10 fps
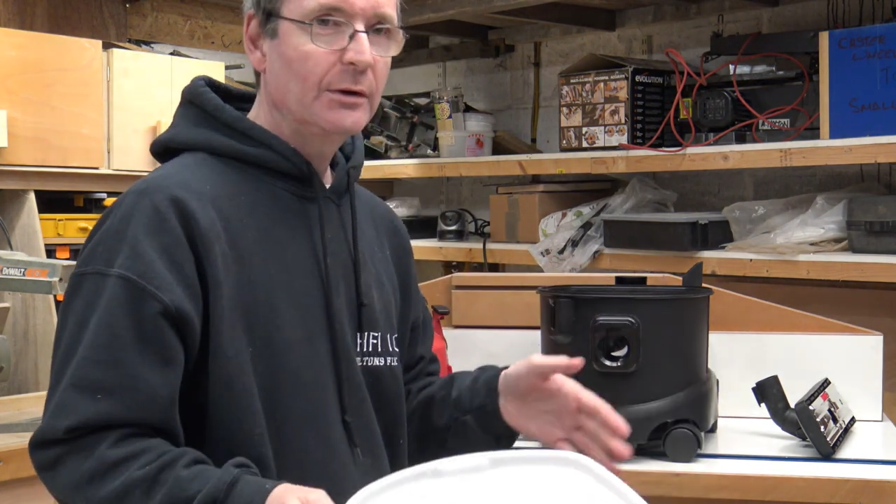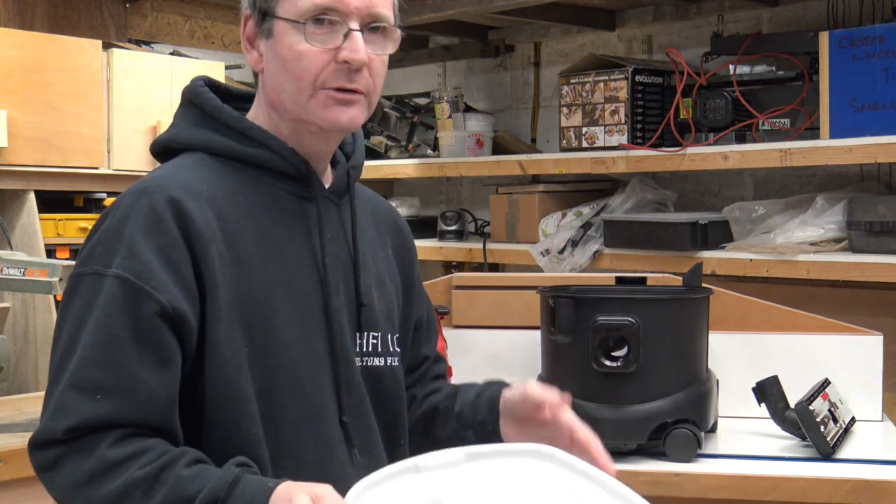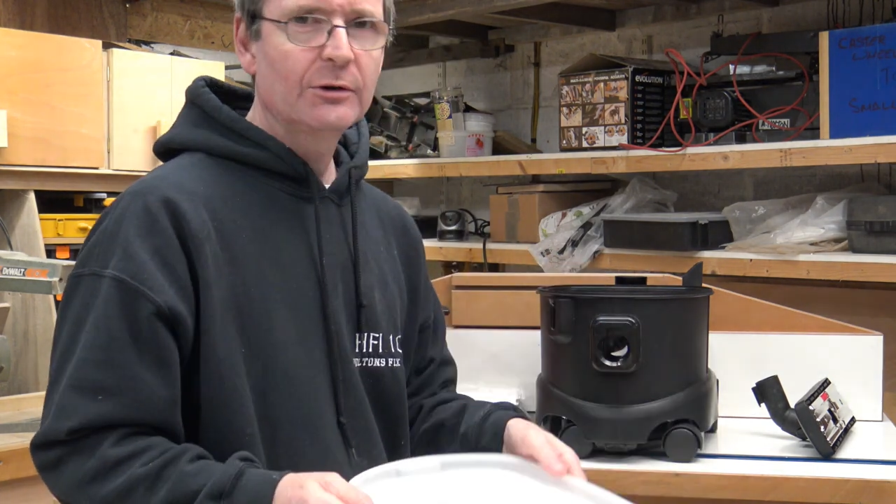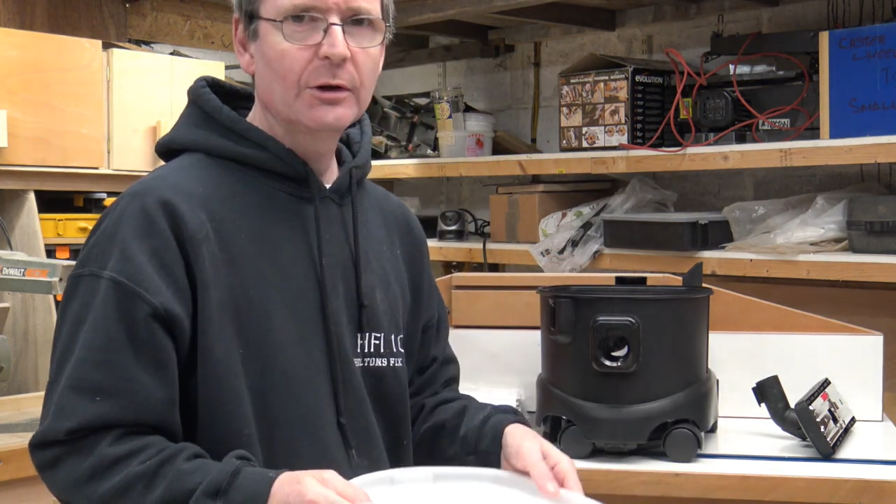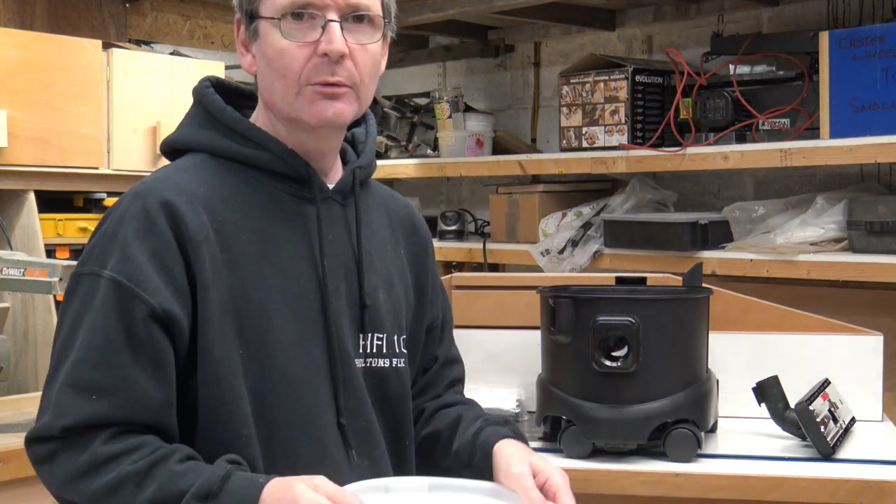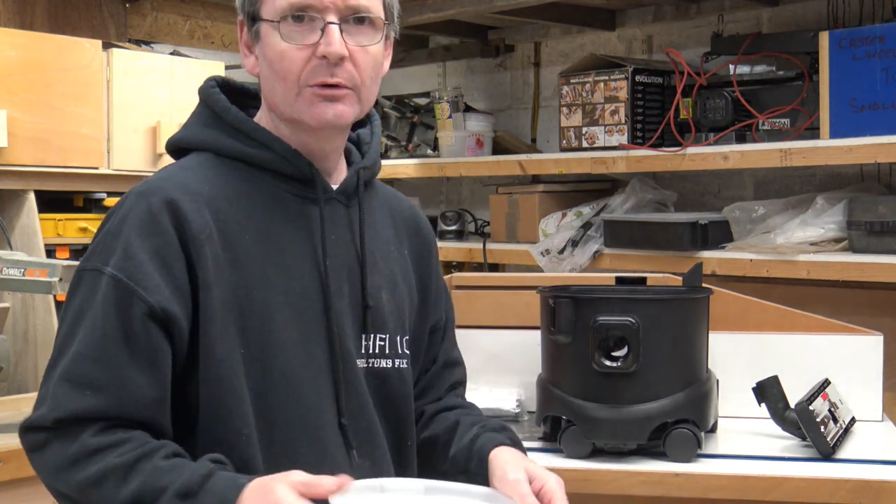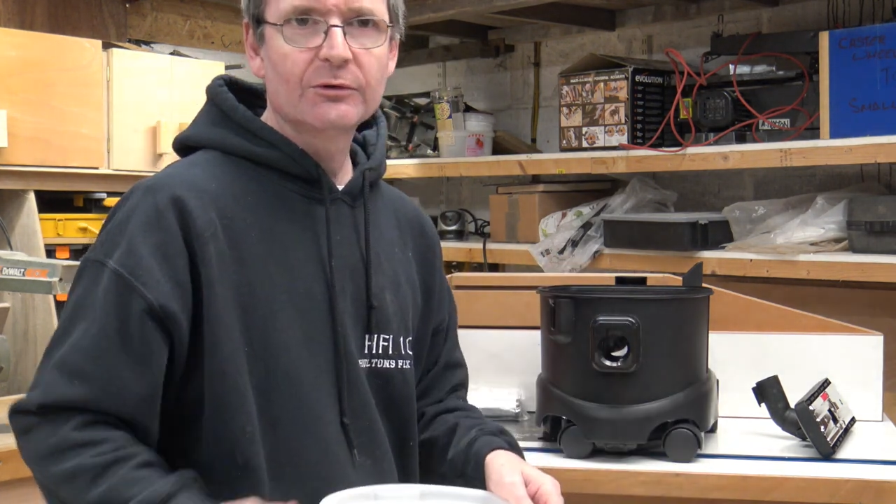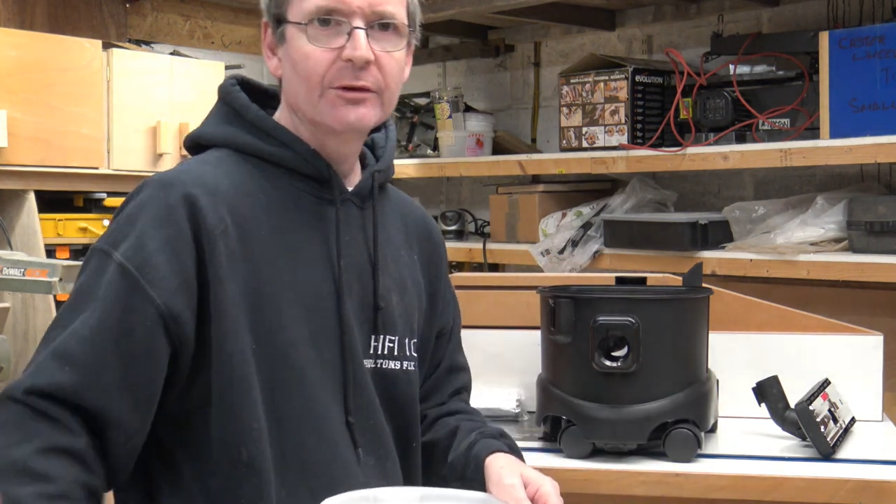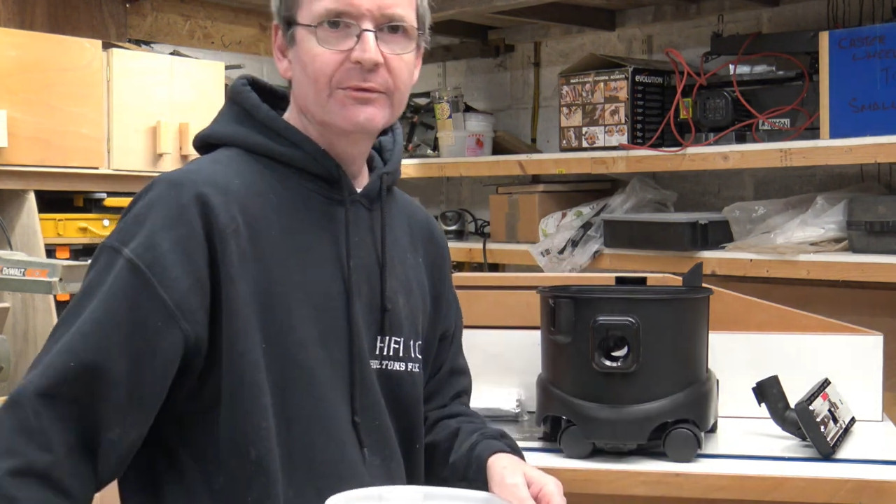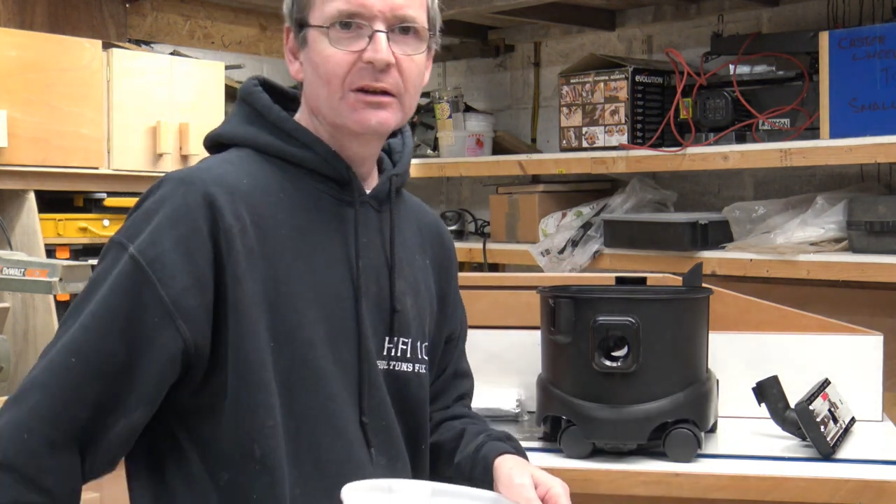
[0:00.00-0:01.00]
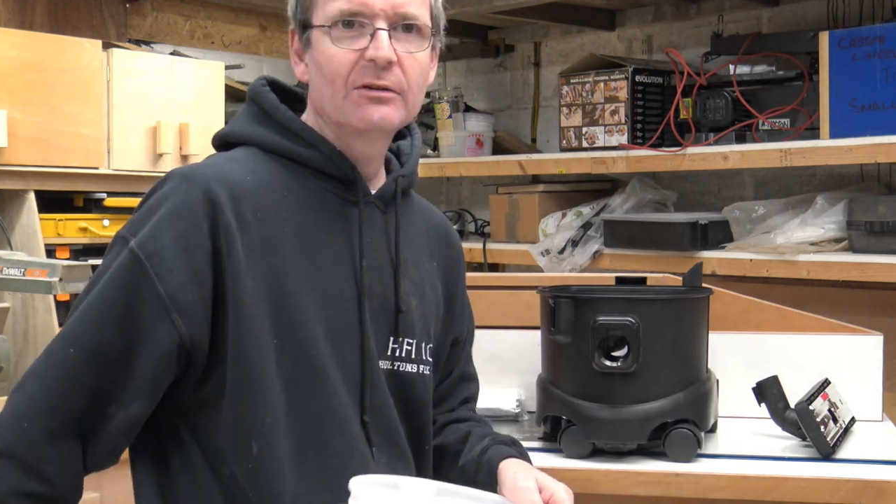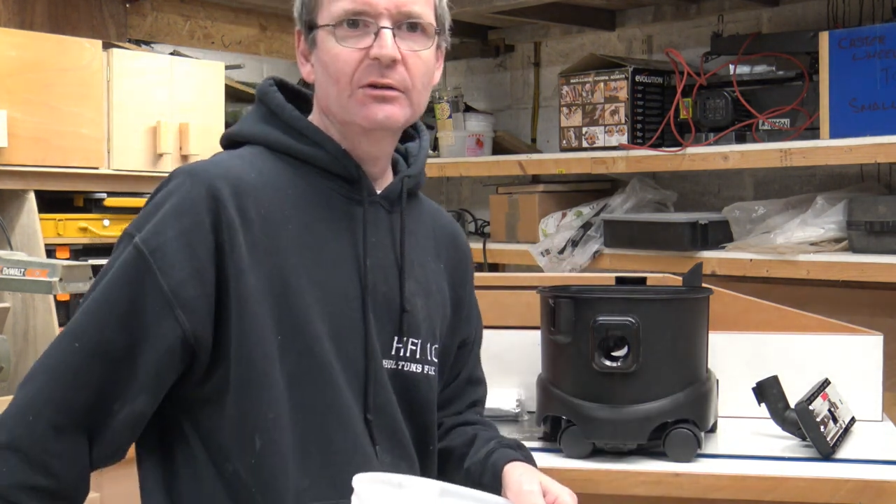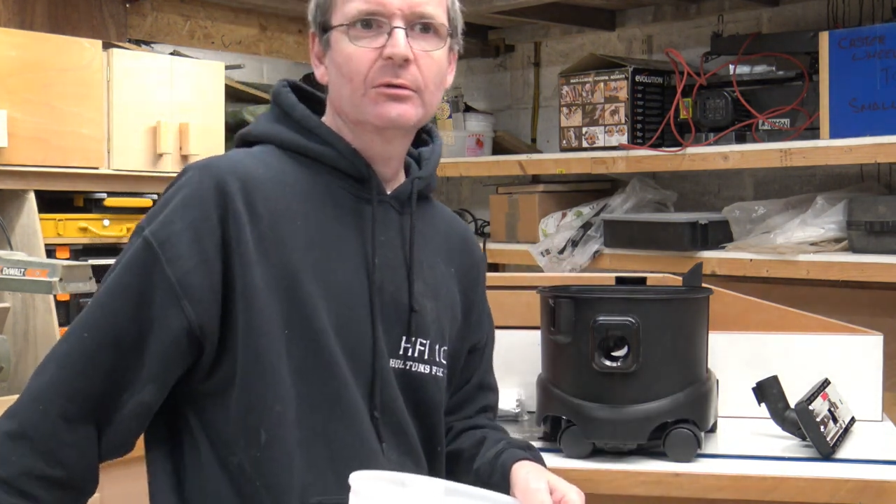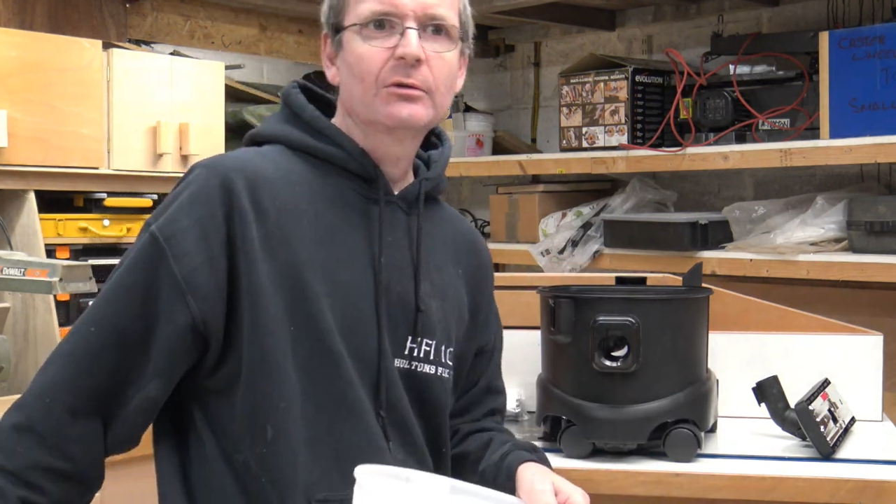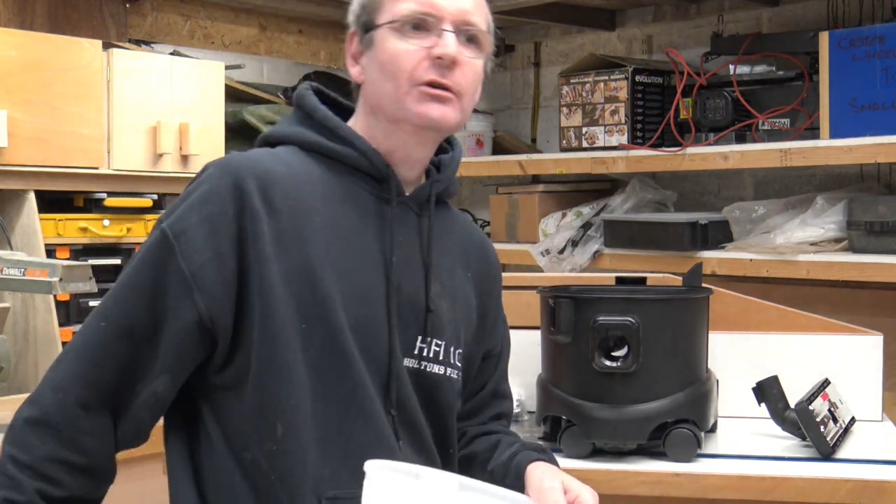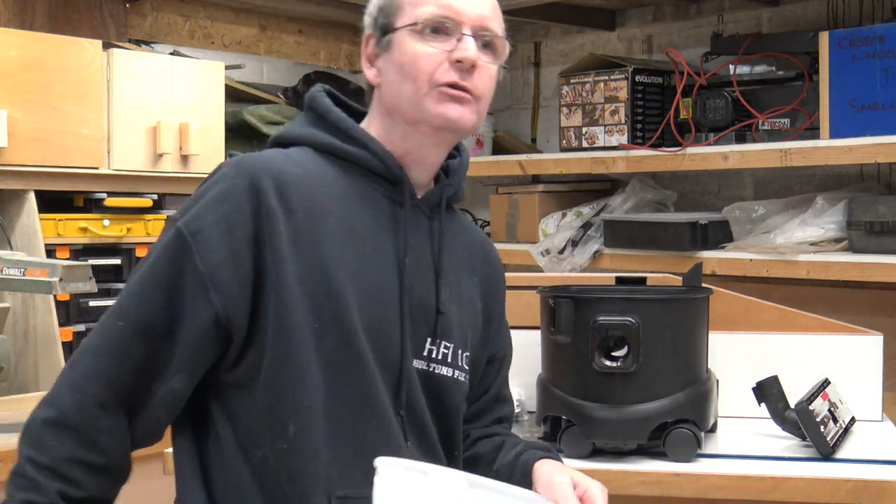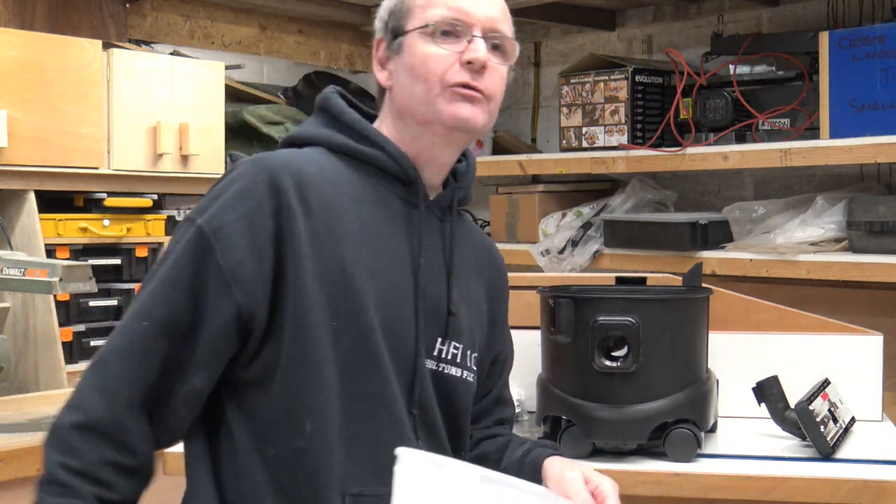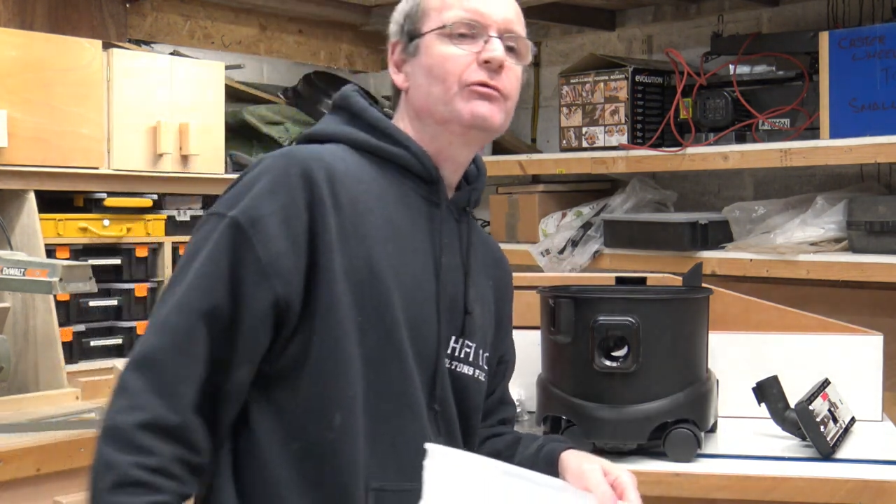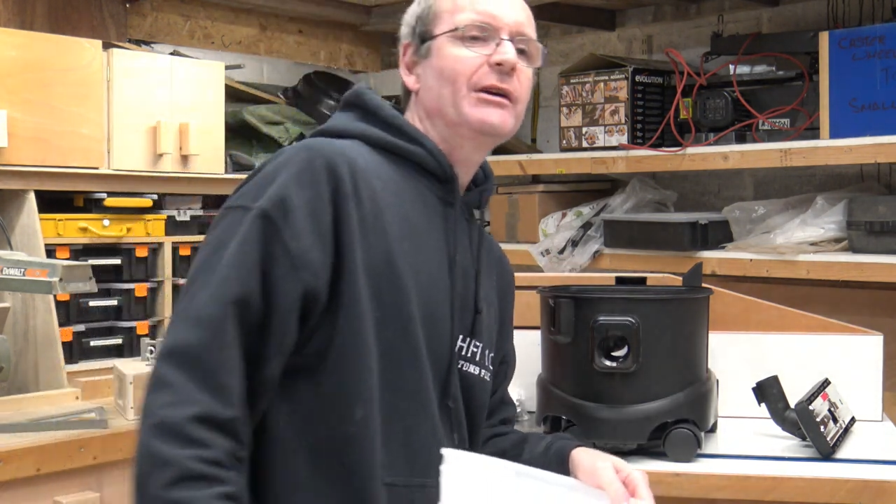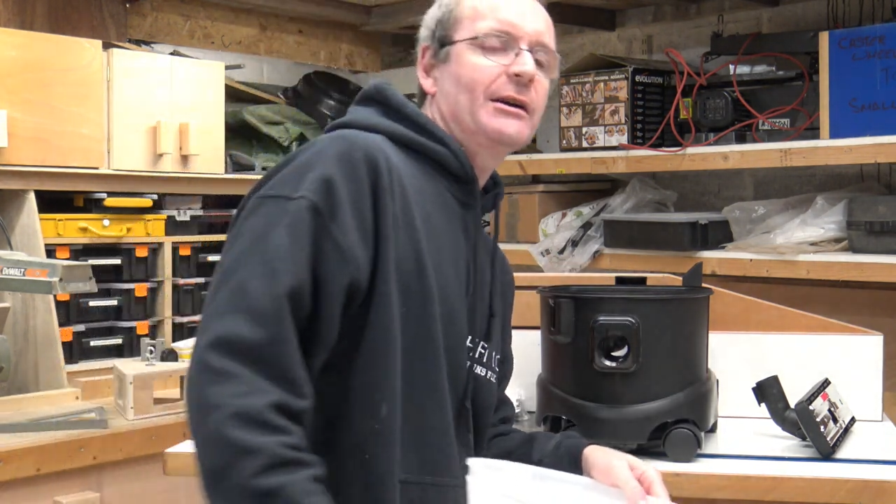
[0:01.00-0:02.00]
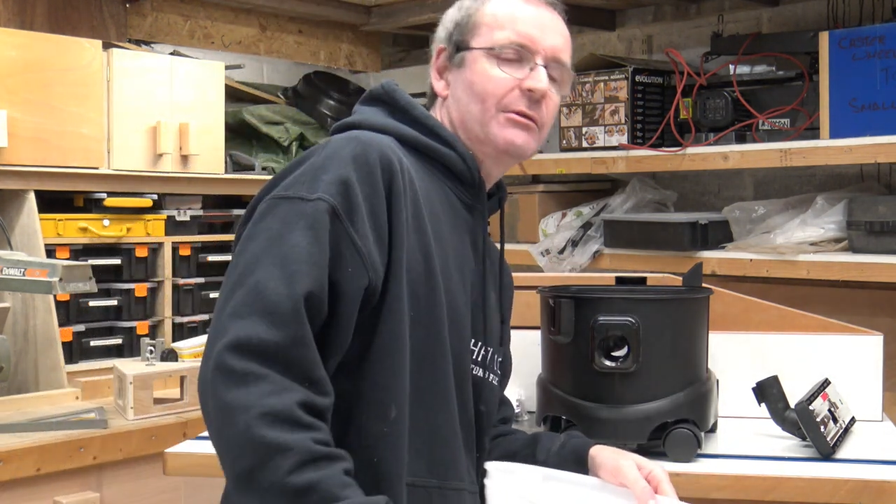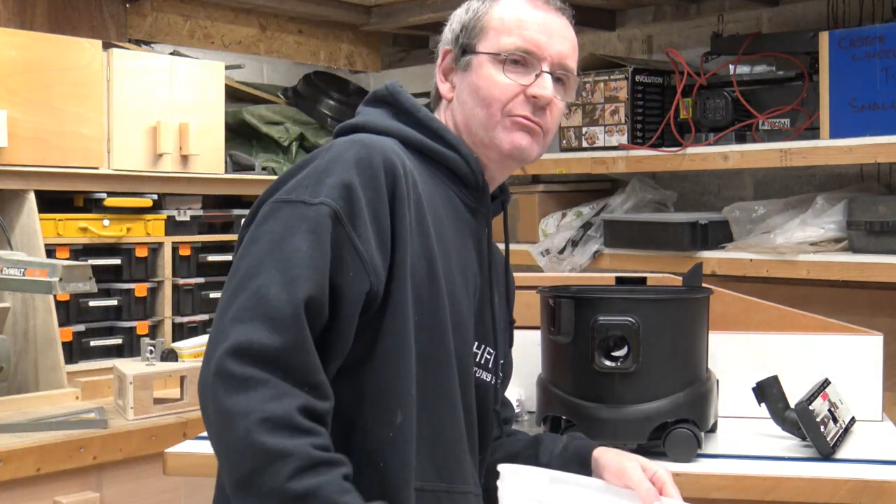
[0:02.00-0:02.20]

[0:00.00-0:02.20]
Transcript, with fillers: you don't want something that you've got to drag,